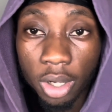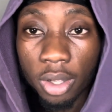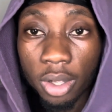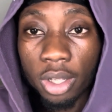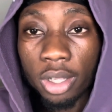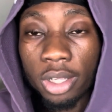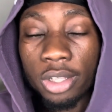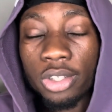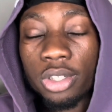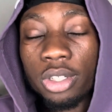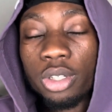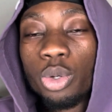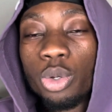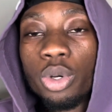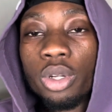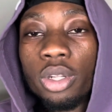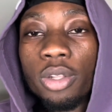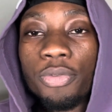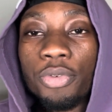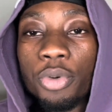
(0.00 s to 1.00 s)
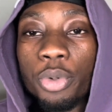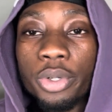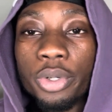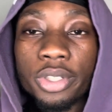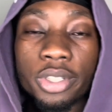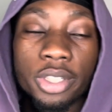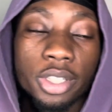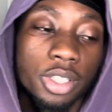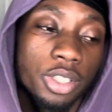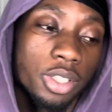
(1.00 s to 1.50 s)
He's doing it for
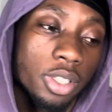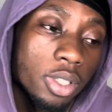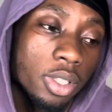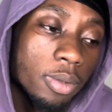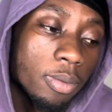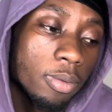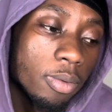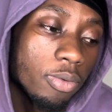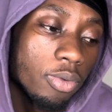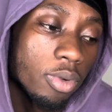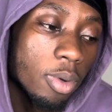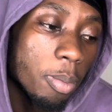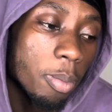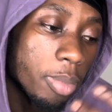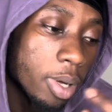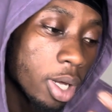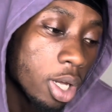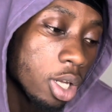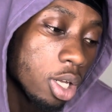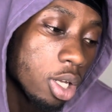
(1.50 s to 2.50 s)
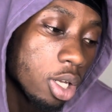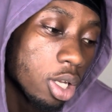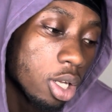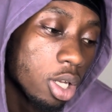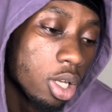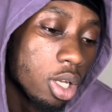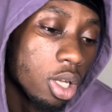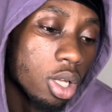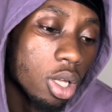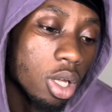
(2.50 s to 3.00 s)
attention, for bait.
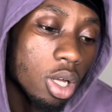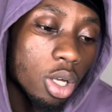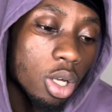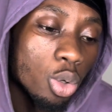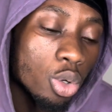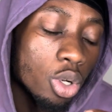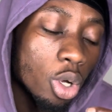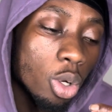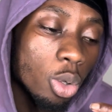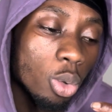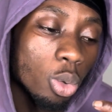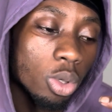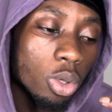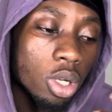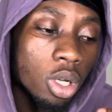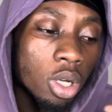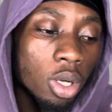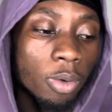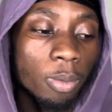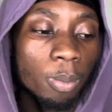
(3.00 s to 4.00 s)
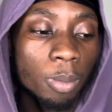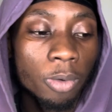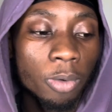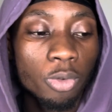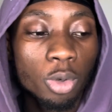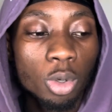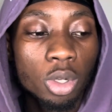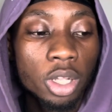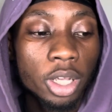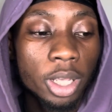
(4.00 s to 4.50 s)
You know, if
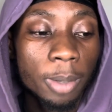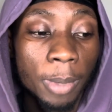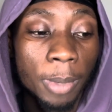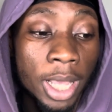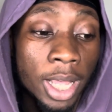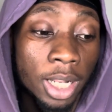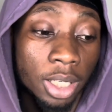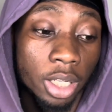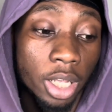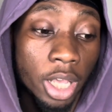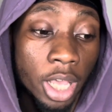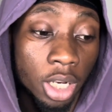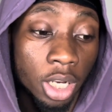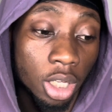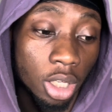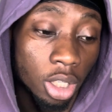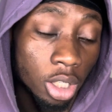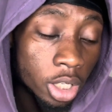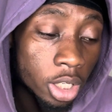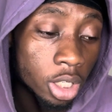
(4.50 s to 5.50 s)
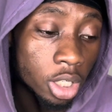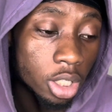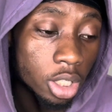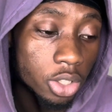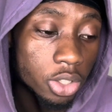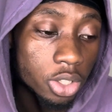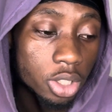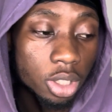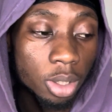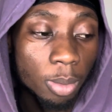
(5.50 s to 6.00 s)
you look at the
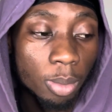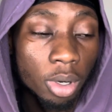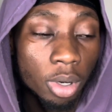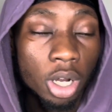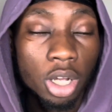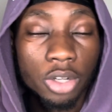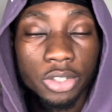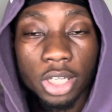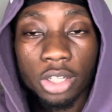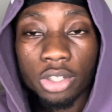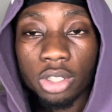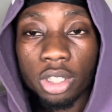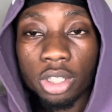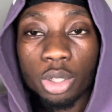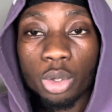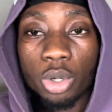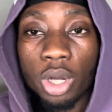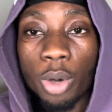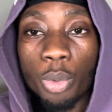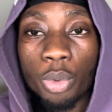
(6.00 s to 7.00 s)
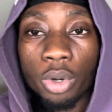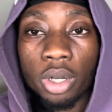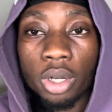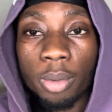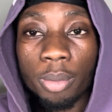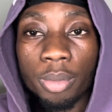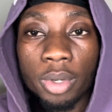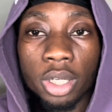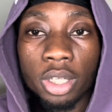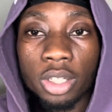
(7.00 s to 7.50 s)
analytics, the Browns actually do got one of the
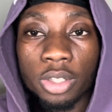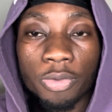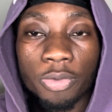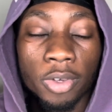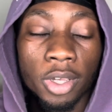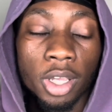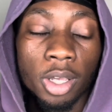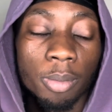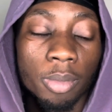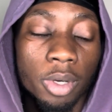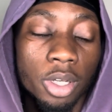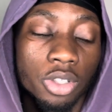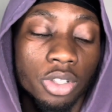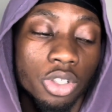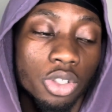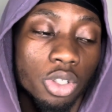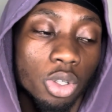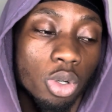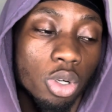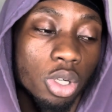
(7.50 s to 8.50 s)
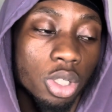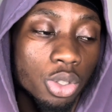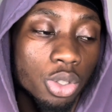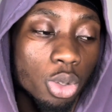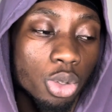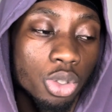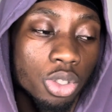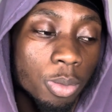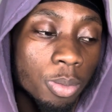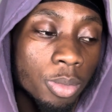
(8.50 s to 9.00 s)
biggest fan bases across
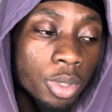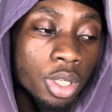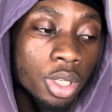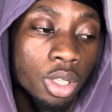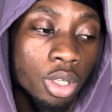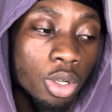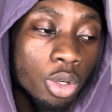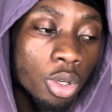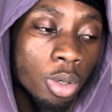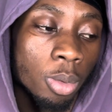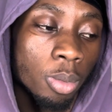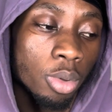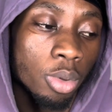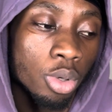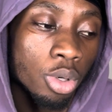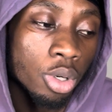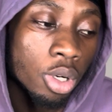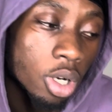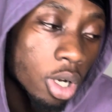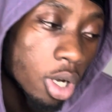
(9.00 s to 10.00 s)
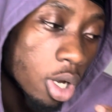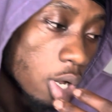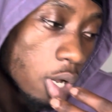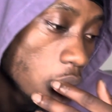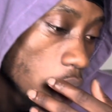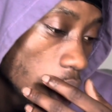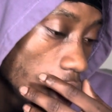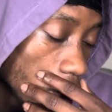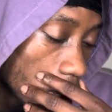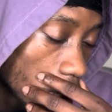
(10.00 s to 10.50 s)
social media on the board.
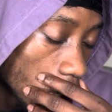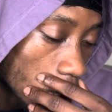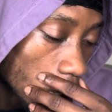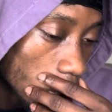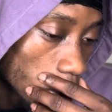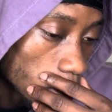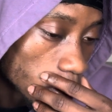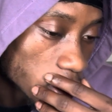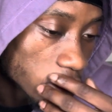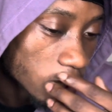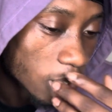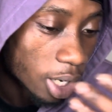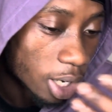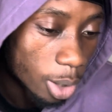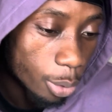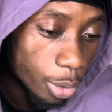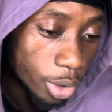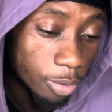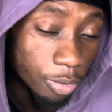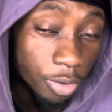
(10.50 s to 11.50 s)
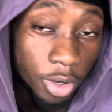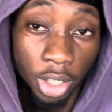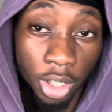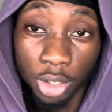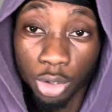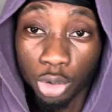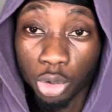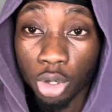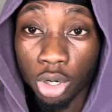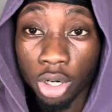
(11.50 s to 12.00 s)
It's not like we the fucking
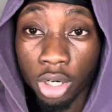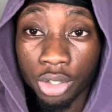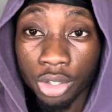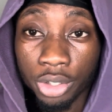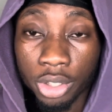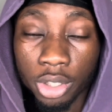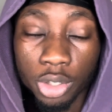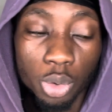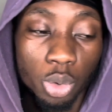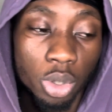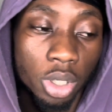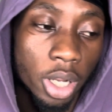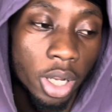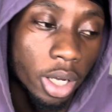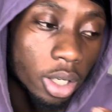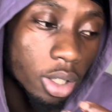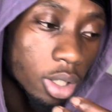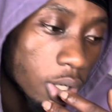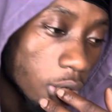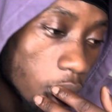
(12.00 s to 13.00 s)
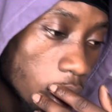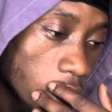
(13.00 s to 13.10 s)
Chargers or like the